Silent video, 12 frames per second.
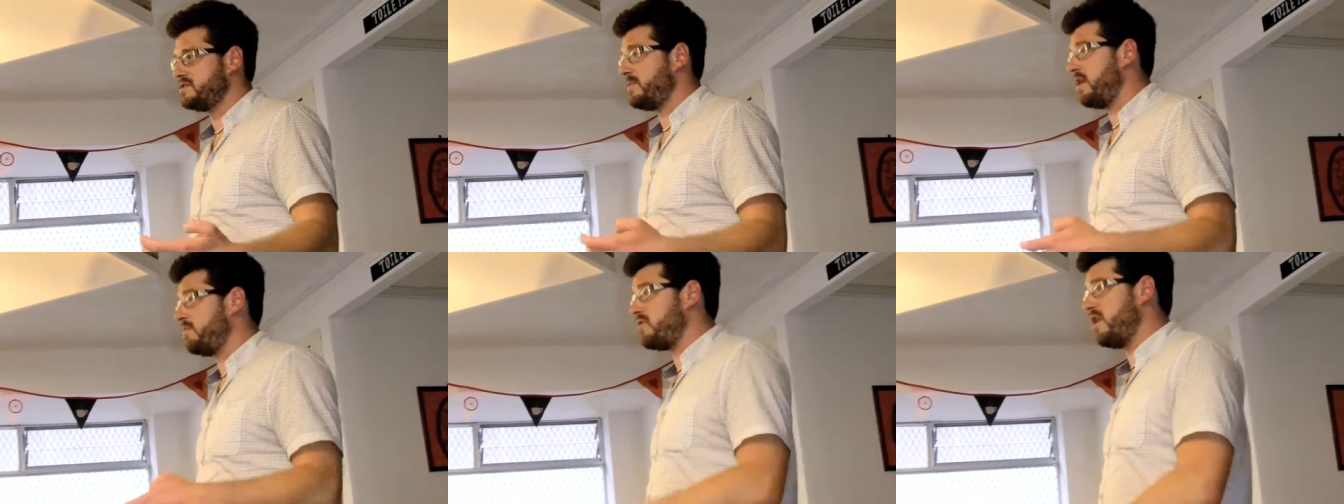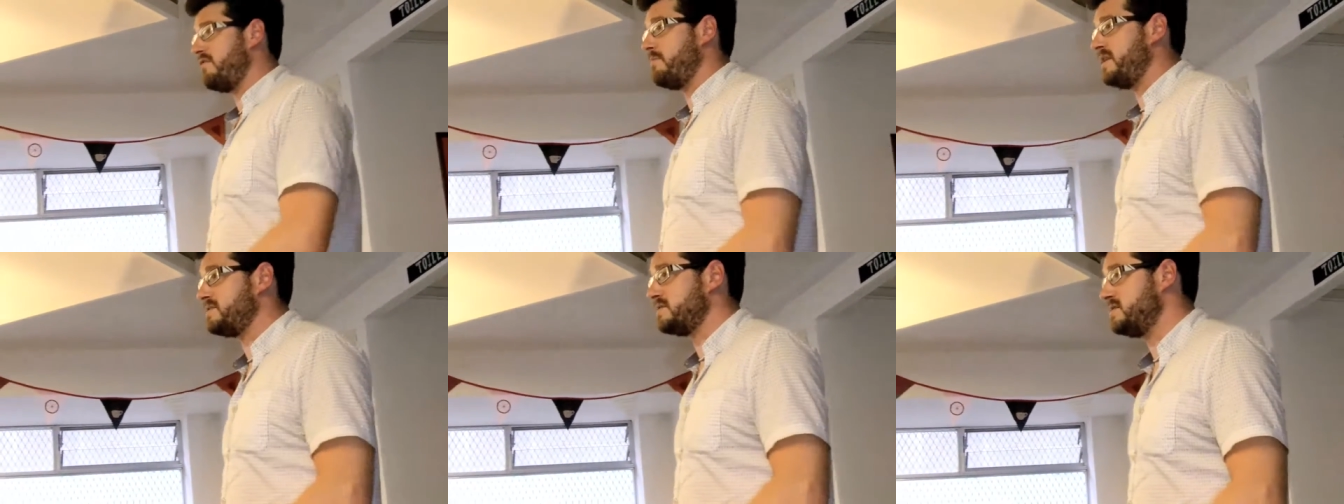It's about
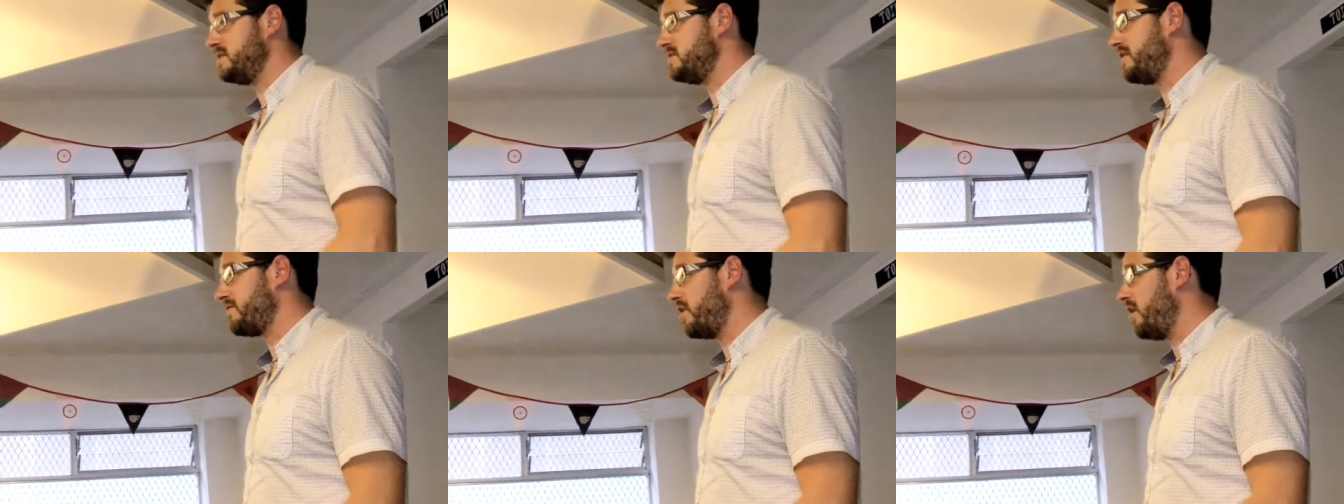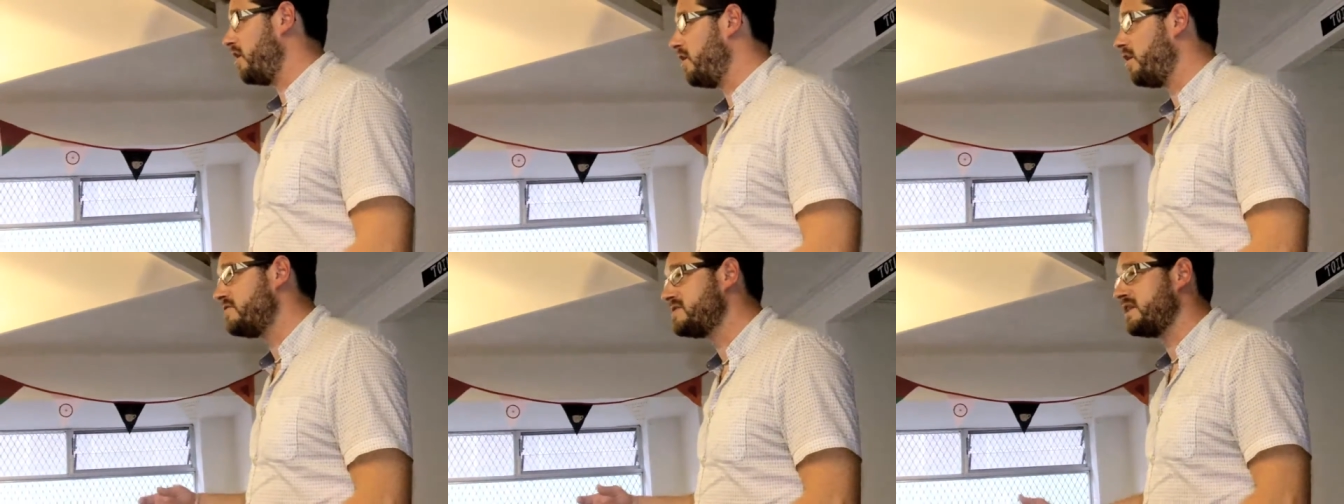private businesses that have got a
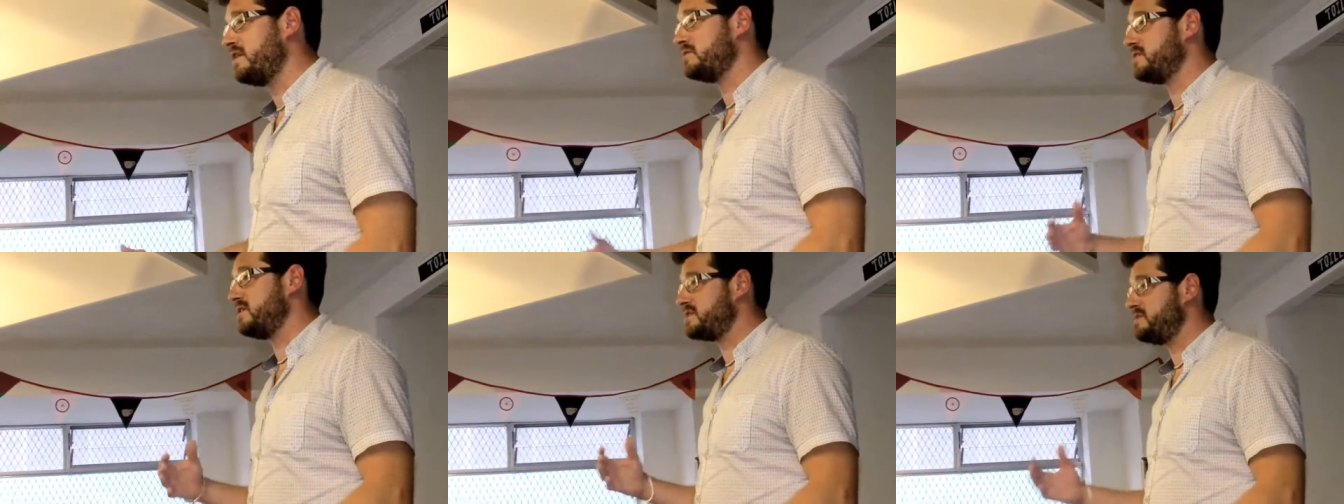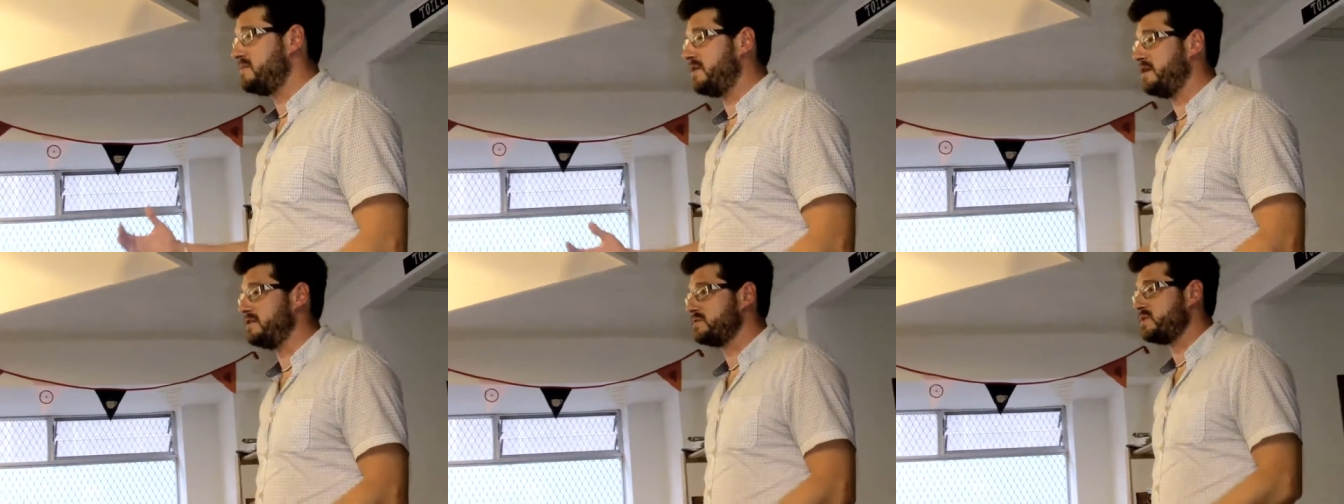lot of skills and
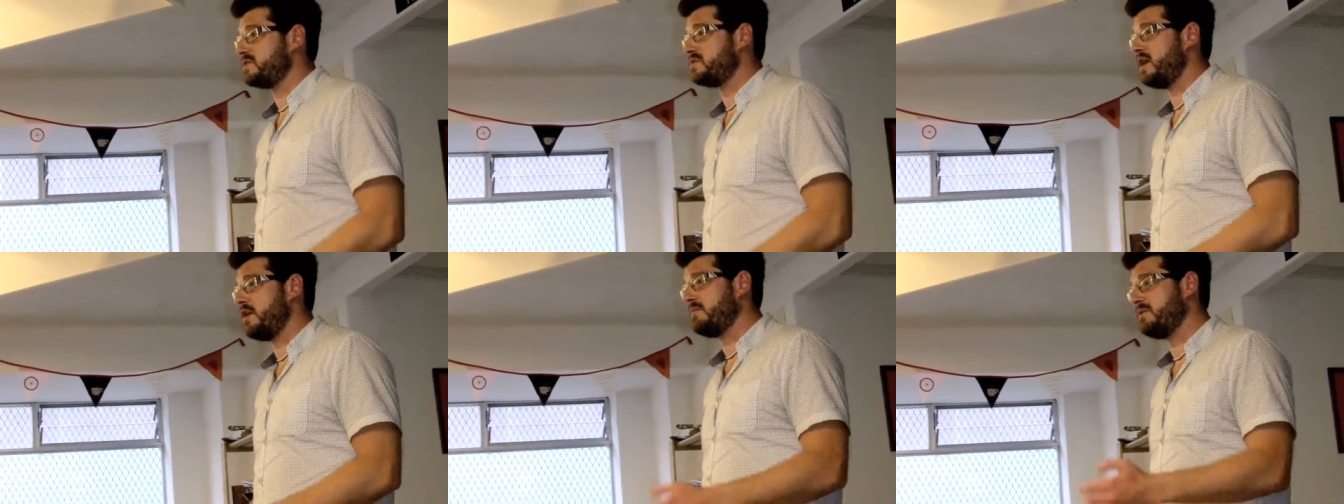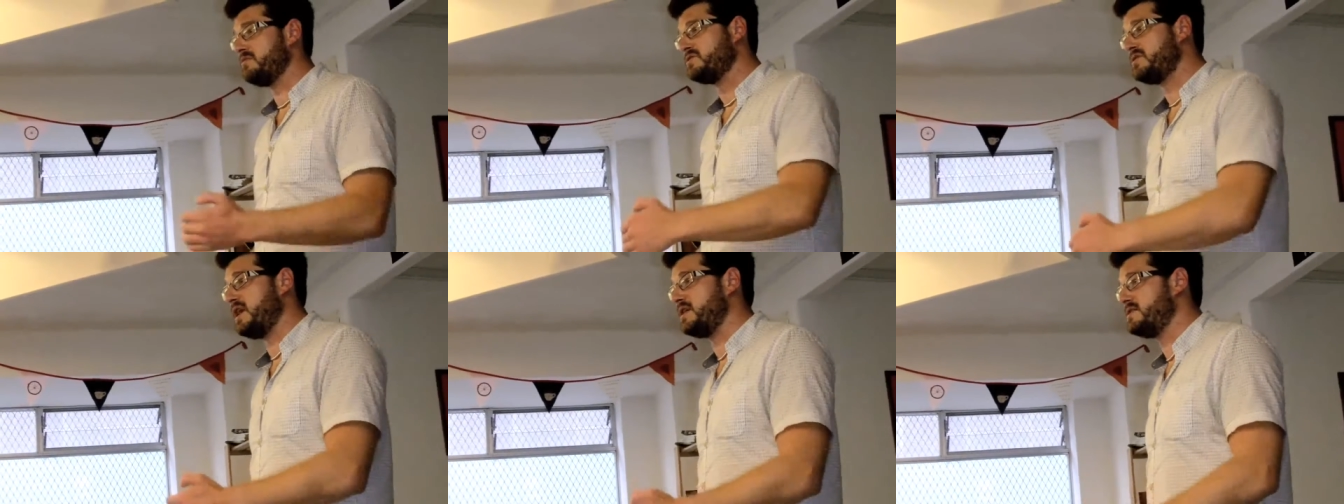experience which will help people
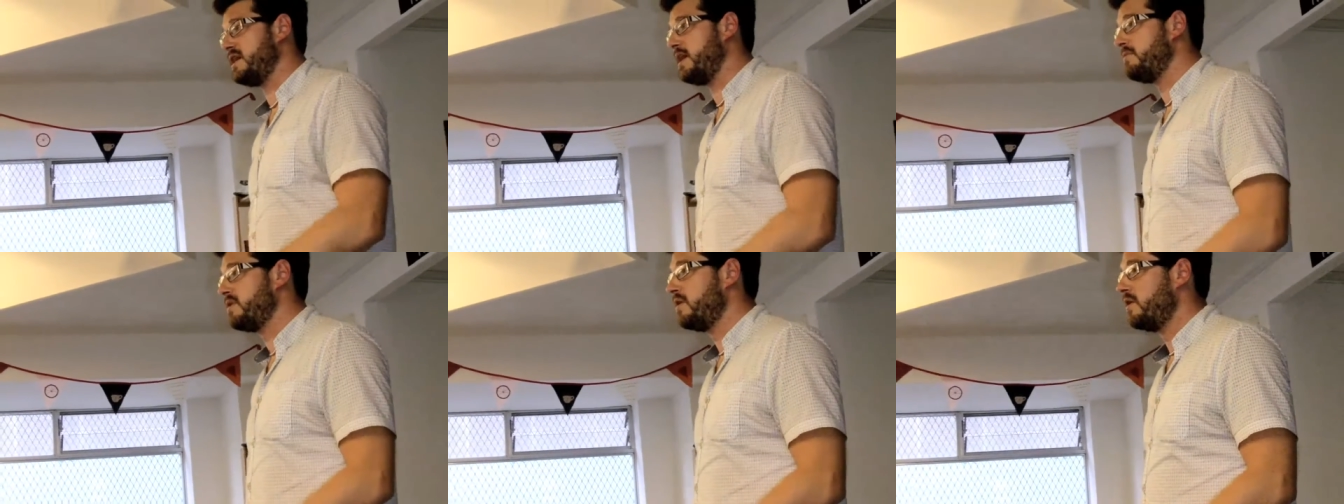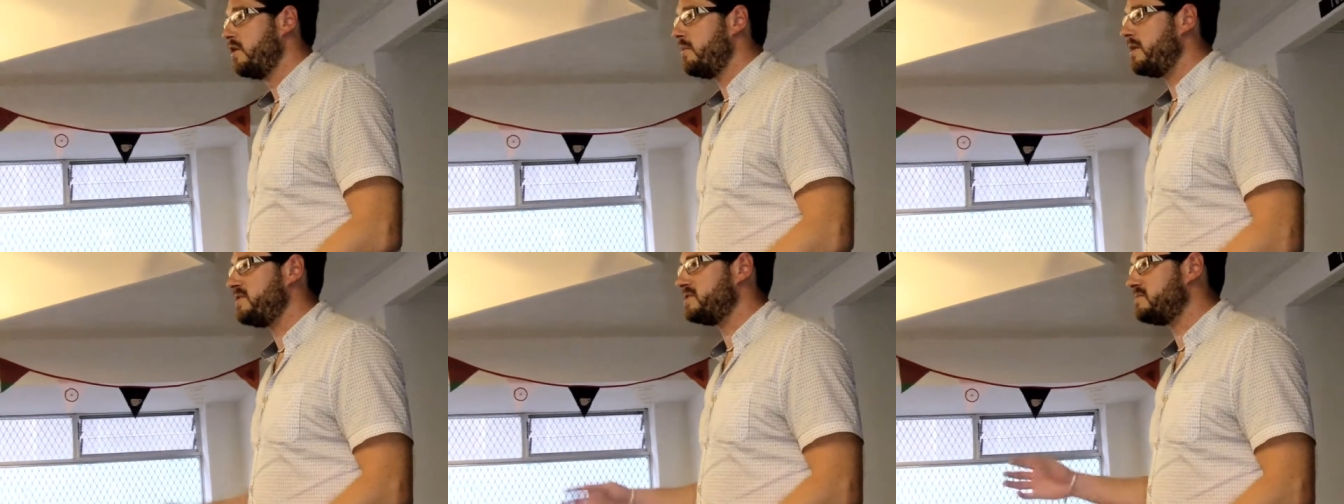start up.
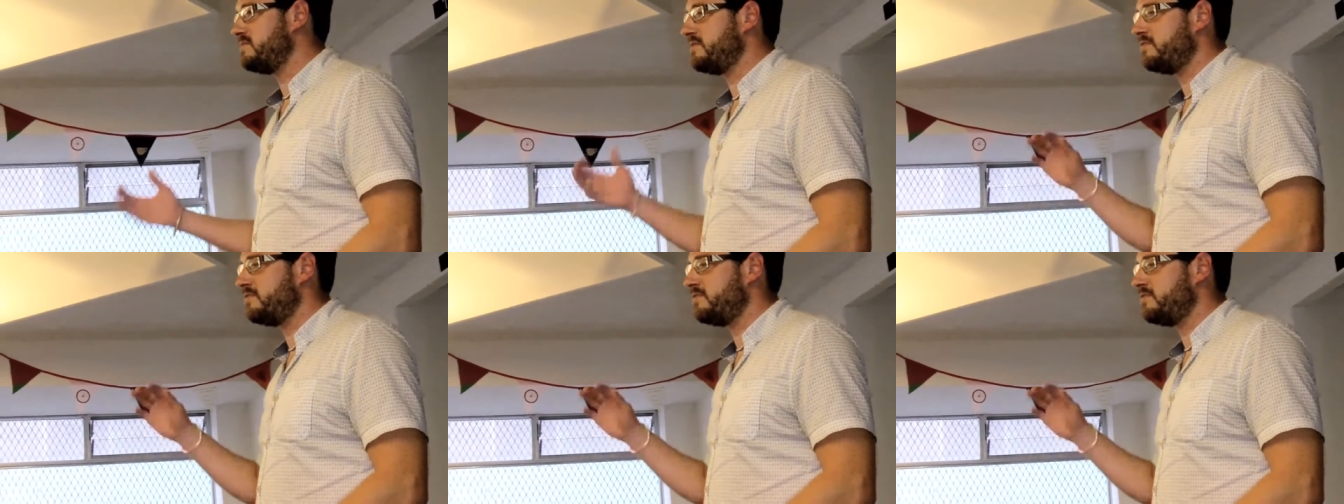Maybe just